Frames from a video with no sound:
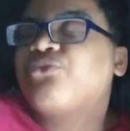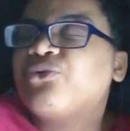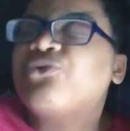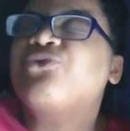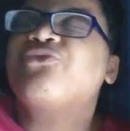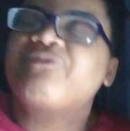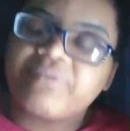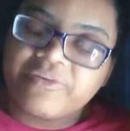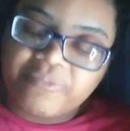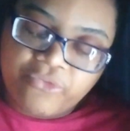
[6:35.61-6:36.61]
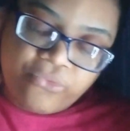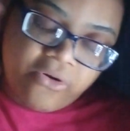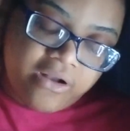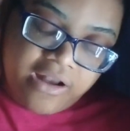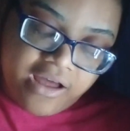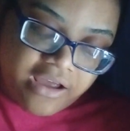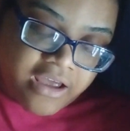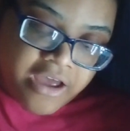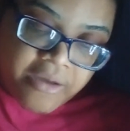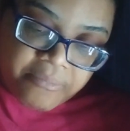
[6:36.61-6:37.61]
prove people wrong. Like,
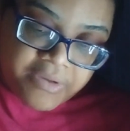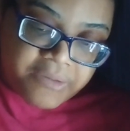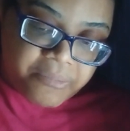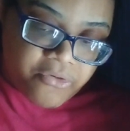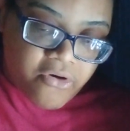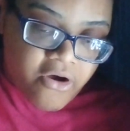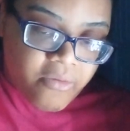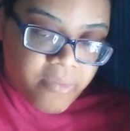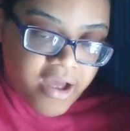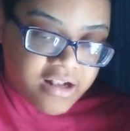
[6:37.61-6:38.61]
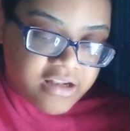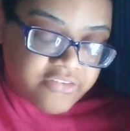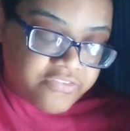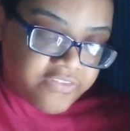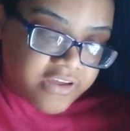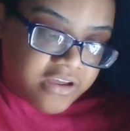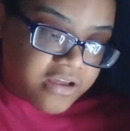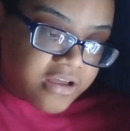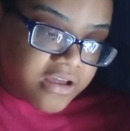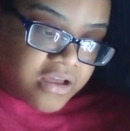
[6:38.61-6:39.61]
people automatically
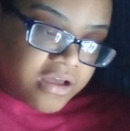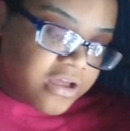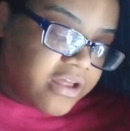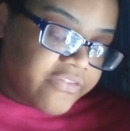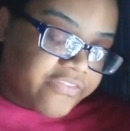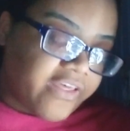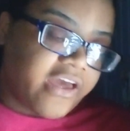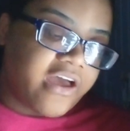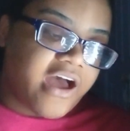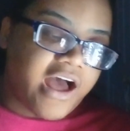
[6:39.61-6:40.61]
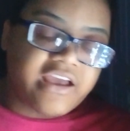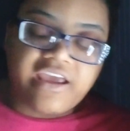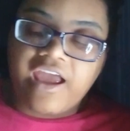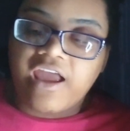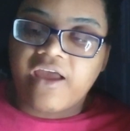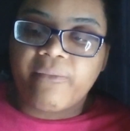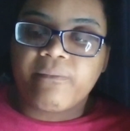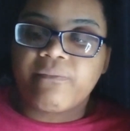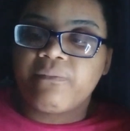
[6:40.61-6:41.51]
think that I can't